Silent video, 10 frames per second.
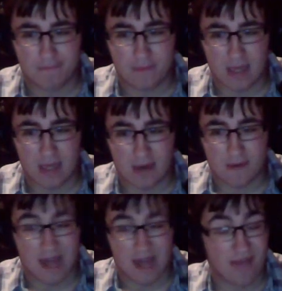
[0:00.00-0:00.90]
And
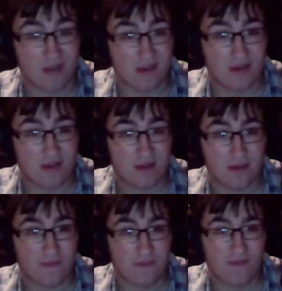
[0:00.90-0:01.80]
have a
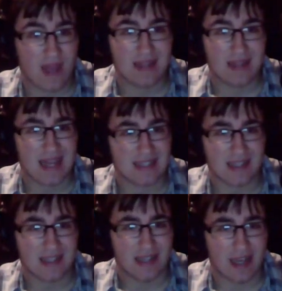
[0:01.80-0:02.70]

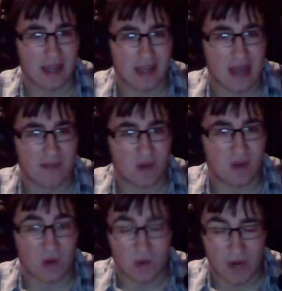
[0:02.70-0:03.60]
fantastic day. Have a
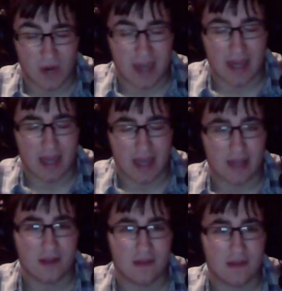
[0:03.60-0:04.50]
great day.
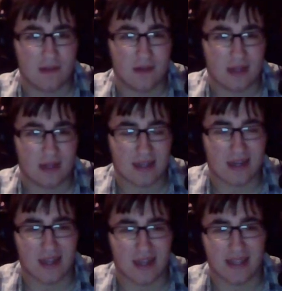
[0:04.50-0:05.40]
I'll talk
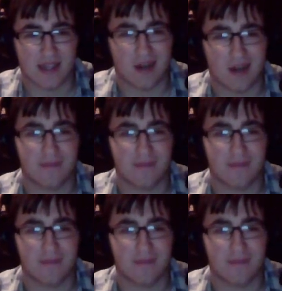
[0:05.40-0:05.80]
to you guys later.